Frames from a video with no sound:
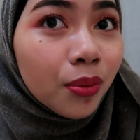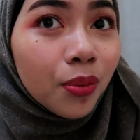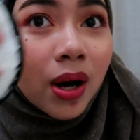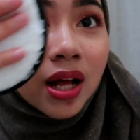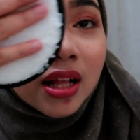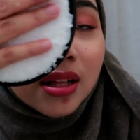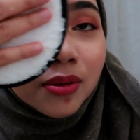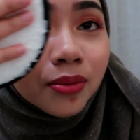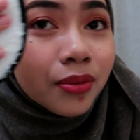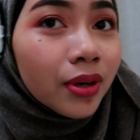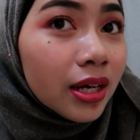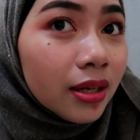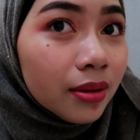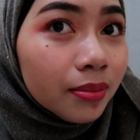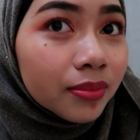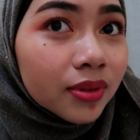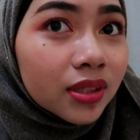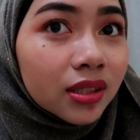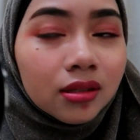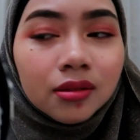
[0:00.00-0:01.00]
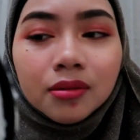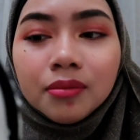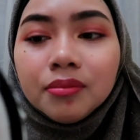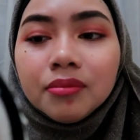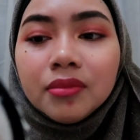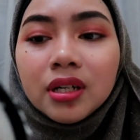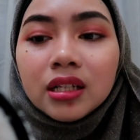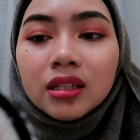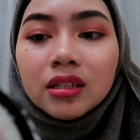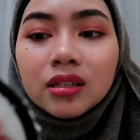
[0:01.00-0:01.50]
One wipes.
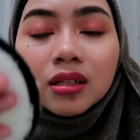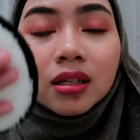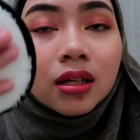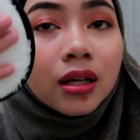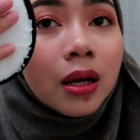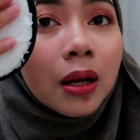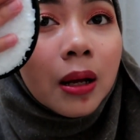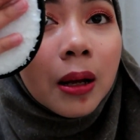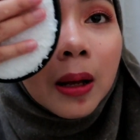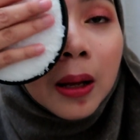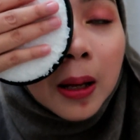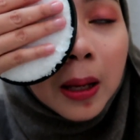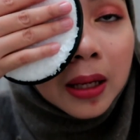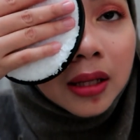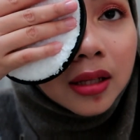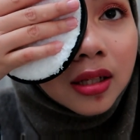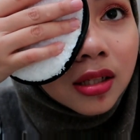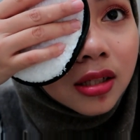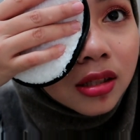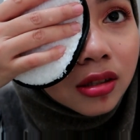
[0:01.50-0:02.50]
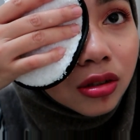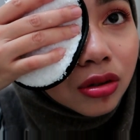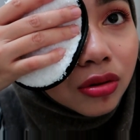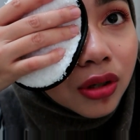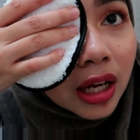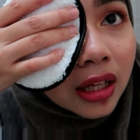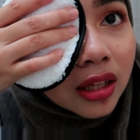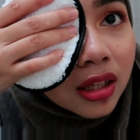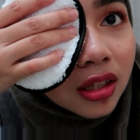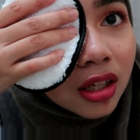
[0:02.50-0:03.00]
But it didn't do
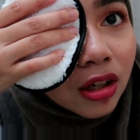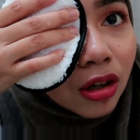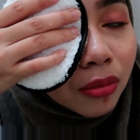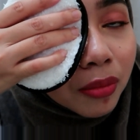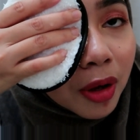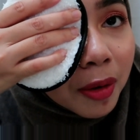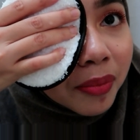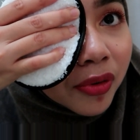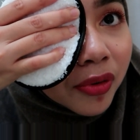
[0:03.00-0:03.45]
anything on my